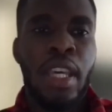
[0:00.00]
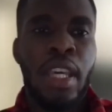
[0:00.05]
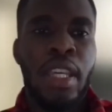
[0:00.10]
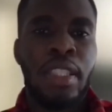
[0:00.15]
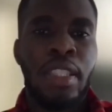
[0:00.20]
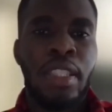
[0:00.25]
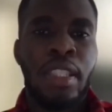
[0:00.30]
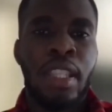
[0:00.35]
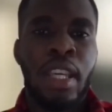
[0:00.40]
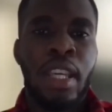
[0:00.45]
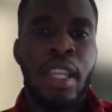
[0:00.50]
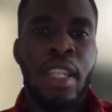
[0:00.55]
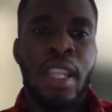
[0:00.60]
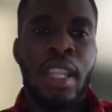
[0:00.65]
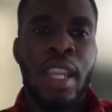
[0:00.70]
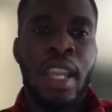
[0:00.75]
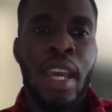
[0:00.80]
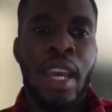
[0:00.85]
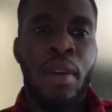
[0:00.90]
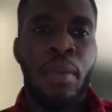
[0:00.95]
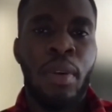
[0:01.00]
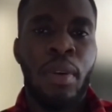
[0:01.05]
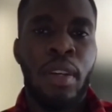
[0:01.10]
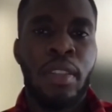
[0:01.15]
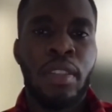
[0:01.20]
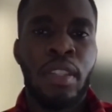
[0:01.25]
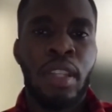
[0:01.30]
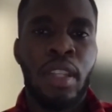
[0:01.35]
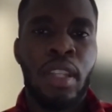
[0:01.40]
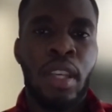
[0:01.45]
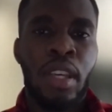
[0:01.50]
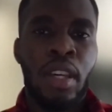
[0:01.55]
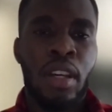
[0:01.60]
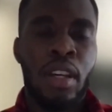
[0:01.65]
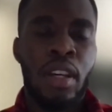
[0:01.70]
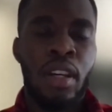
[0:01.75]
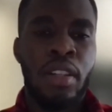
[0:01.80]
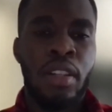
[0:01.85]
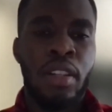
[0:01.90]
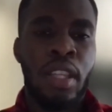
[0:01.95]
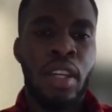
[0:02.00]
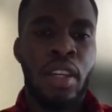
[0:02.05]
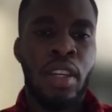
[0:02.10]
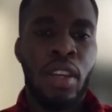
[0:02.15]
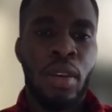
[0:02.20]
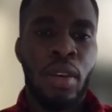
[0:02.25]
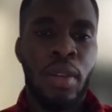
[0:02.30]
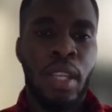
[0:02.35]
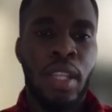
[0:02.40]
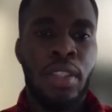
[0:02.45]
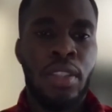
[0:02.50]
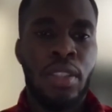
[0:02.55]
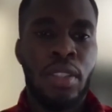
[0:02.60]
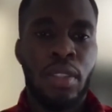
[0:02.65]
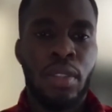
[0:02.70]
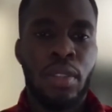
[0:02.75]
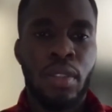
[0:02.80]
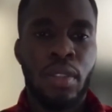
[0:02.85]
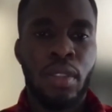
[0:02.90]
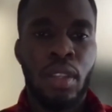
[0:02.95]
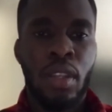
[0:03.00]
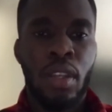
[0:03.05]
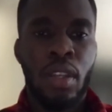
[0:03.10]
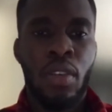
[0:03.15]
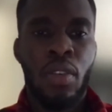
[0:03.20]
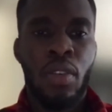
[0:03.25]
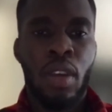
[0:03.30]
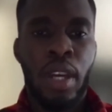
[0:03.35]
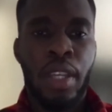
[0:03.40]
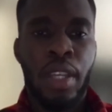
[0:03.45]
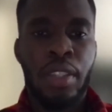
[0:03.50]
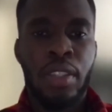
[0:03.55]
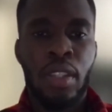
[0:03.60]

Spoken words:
is that the networks that they are going into, right?